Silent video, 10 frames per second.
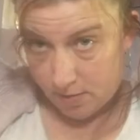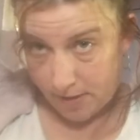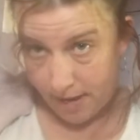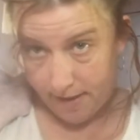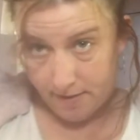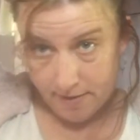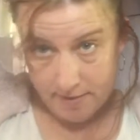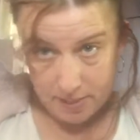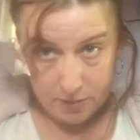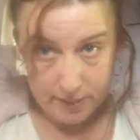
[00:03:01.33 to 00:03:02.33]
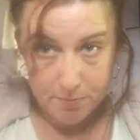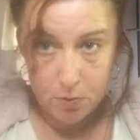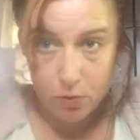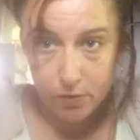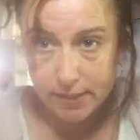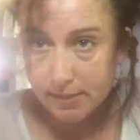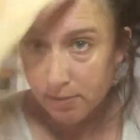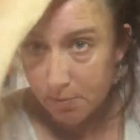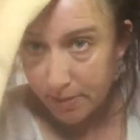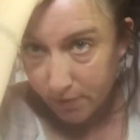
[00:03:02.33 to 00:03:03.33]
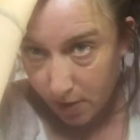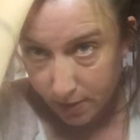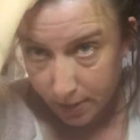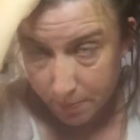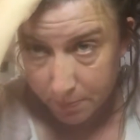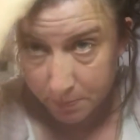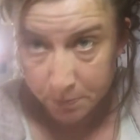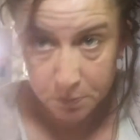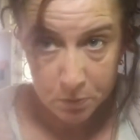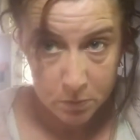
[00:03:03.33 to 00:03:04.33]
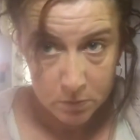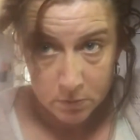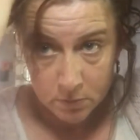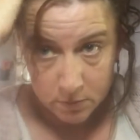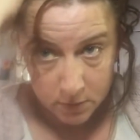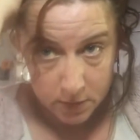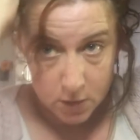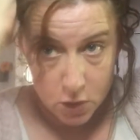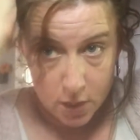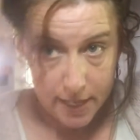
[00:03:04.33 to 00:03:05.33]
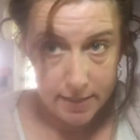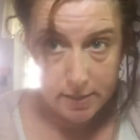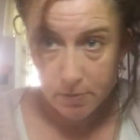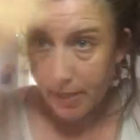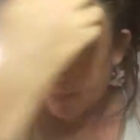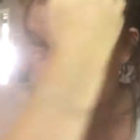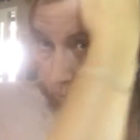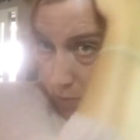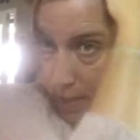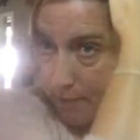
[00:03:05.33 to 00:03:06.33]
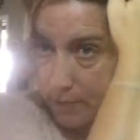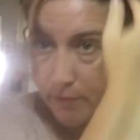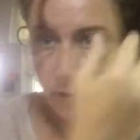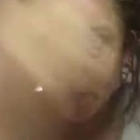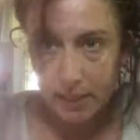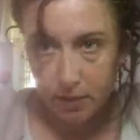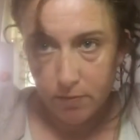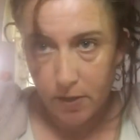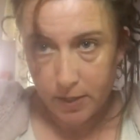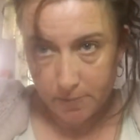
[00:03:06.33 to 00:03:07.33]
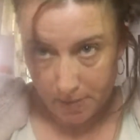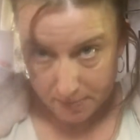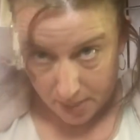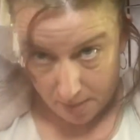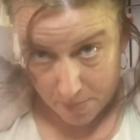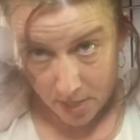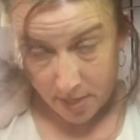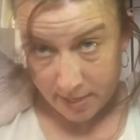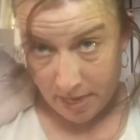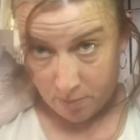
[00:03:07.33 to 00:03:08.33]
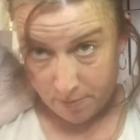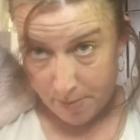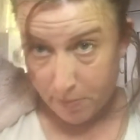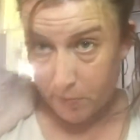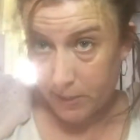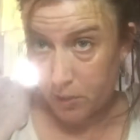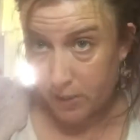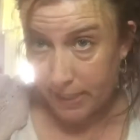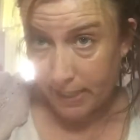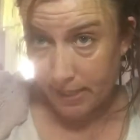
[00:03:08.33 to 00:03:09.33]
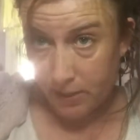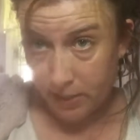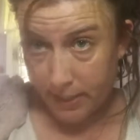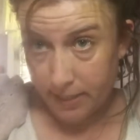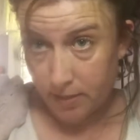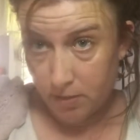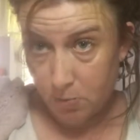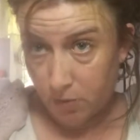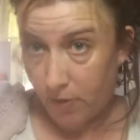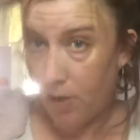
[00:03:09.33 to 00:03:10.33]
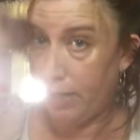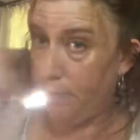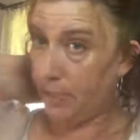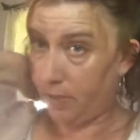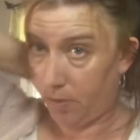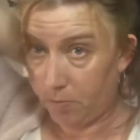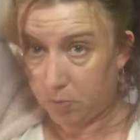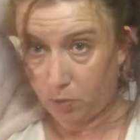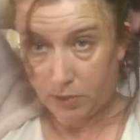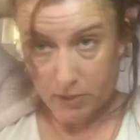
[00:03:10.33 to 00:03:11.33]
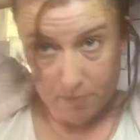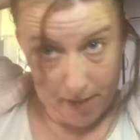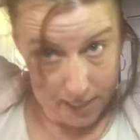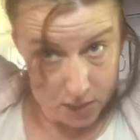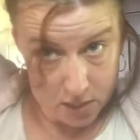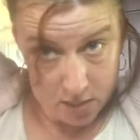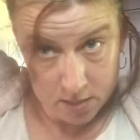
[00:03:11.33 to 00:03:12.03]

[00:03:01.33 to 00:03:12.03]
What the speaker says: okay? And then you can pull this little bit of volume. Let's try it this way. We'll have, if you want a little volume up top. Now remember, when you stick it in, you're gonna get a little more volume, so don't pull too much